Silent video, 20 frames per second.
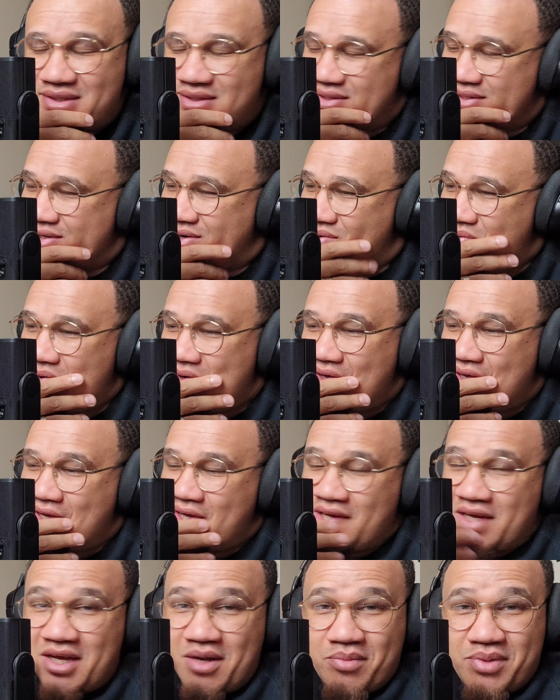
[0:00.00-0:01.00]
So
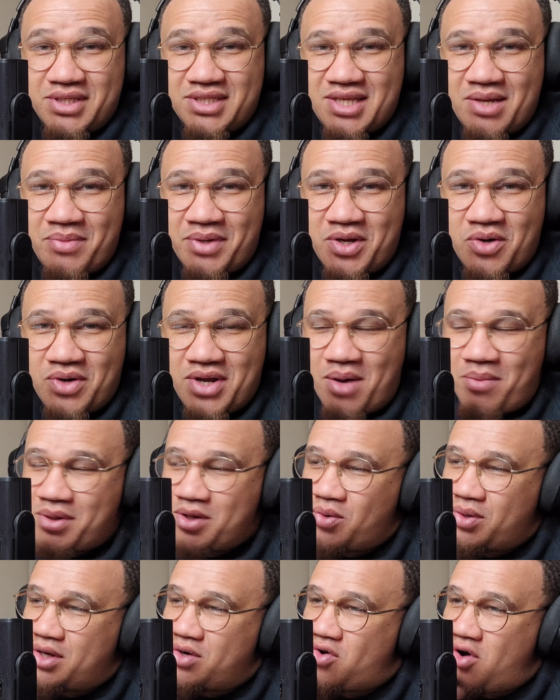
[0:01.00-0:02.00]
please let me know down
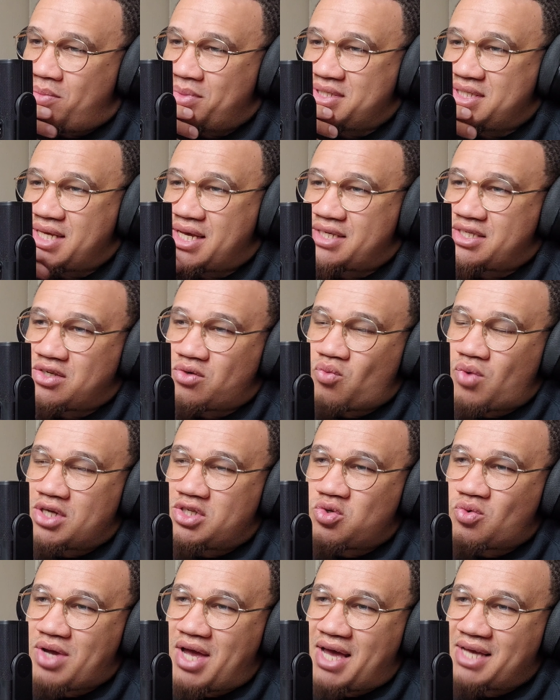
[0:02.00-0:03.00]
below in the comment section
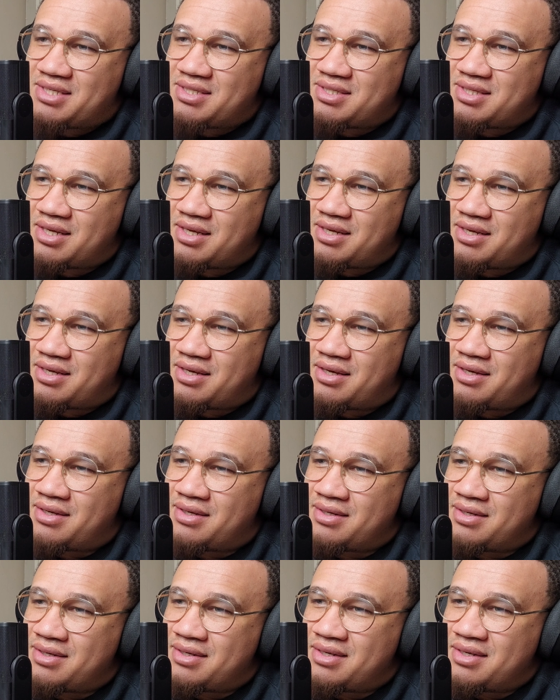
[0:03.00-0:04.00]
what you guys think.
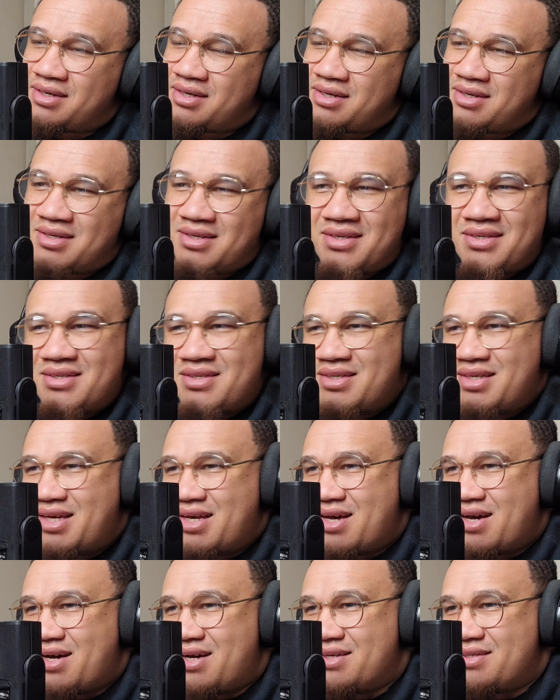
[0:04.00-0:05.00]

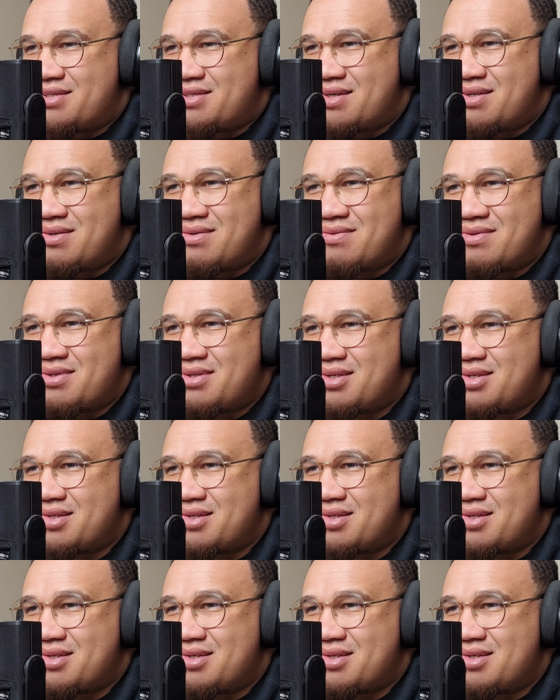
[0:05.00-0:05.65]
Yeah, I know.